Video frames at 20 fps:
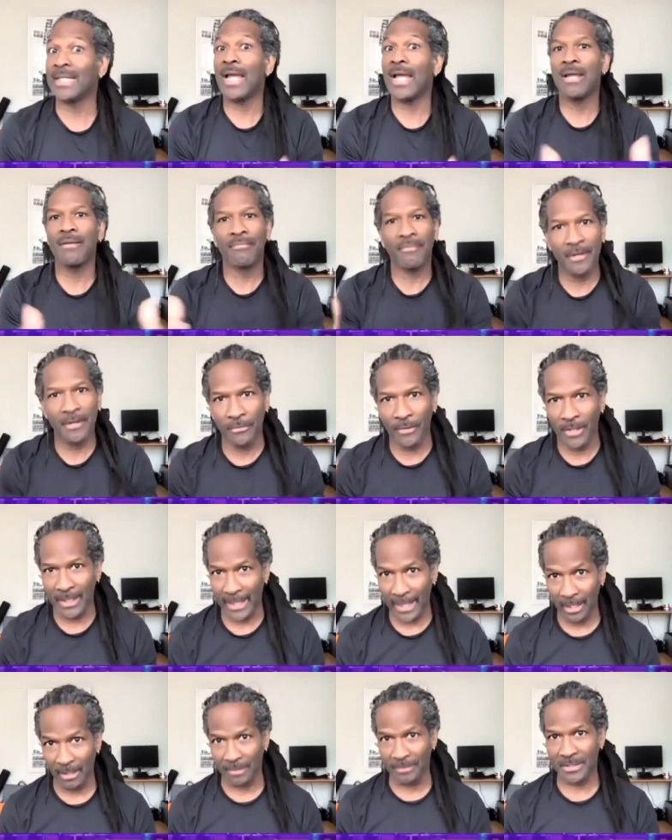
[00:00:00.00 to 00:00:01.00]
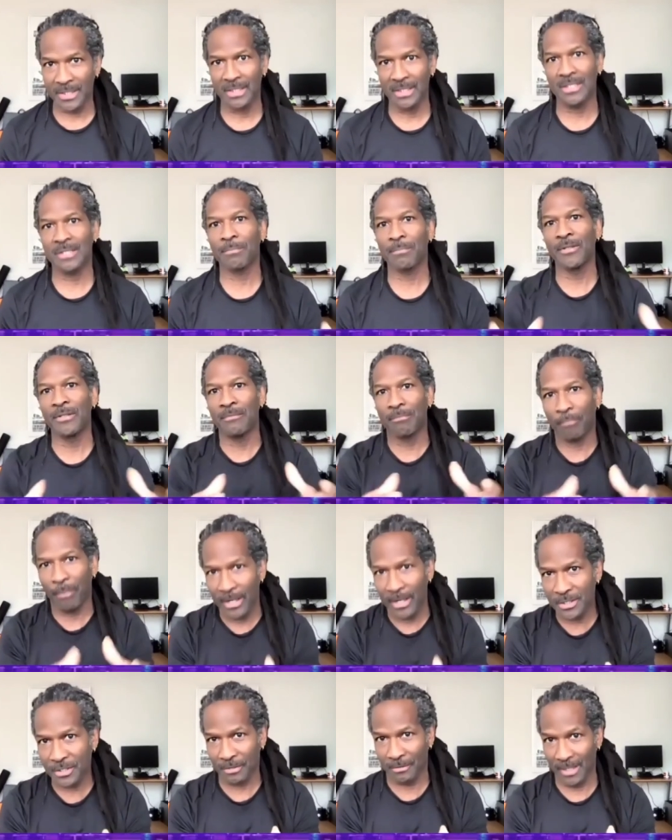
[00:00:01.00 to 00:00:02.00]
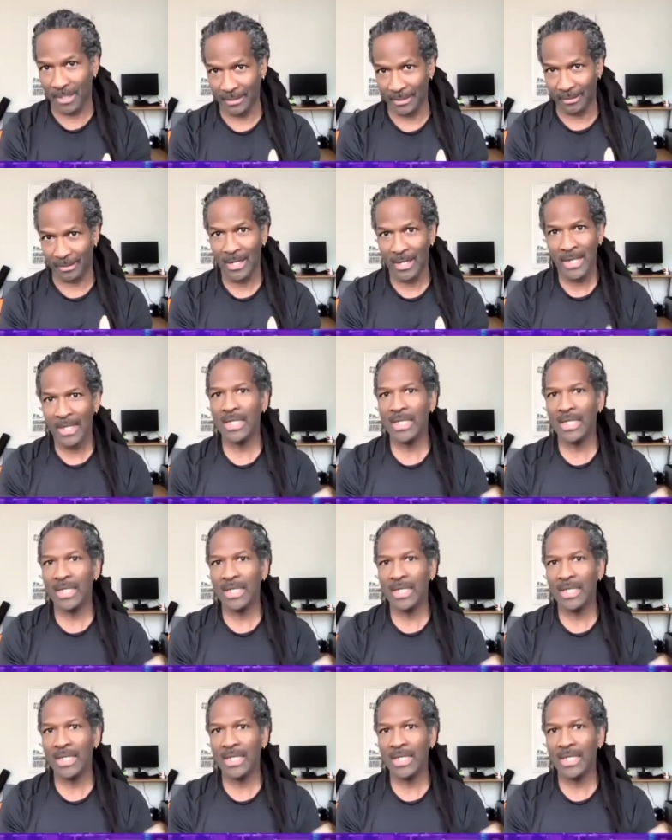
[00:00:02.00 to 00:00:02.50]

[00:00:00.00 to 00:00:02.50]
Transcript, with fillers: everyone else is putting pressure on her.